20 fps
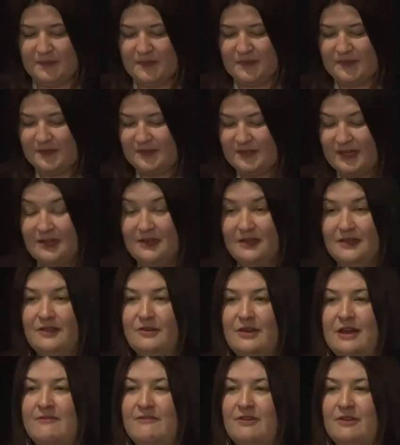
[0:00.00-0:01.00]
suddenly
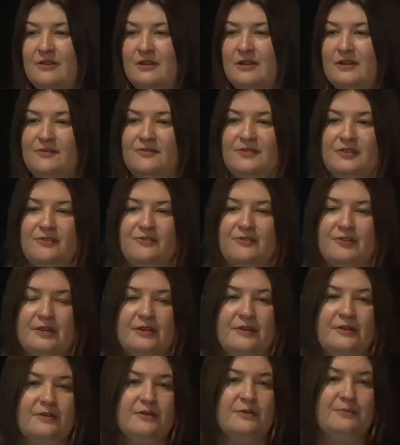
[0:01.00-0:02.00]
you have a lot of
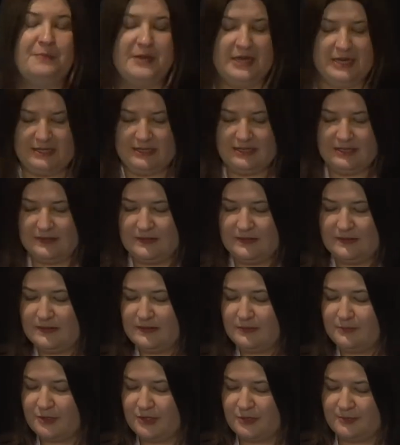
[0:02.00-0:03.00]
different opinions
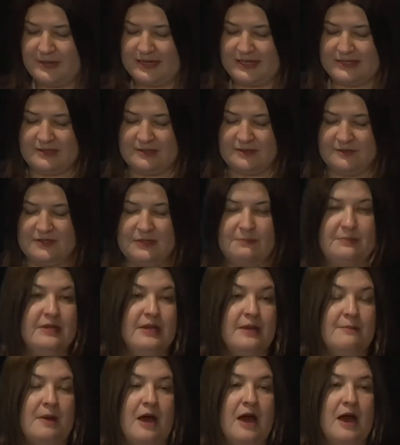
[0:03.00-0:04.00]
and perspectives that
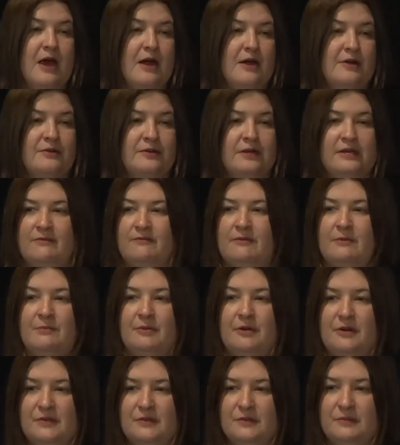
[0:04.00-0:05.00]
become hard or even
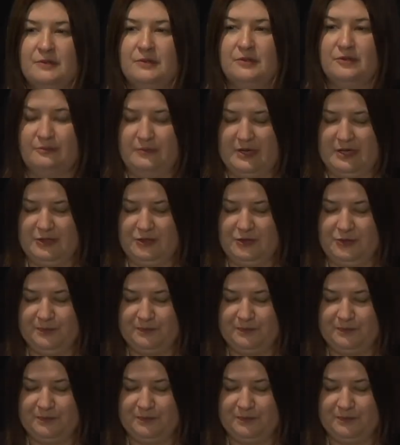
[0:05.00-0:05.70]
impossible to match.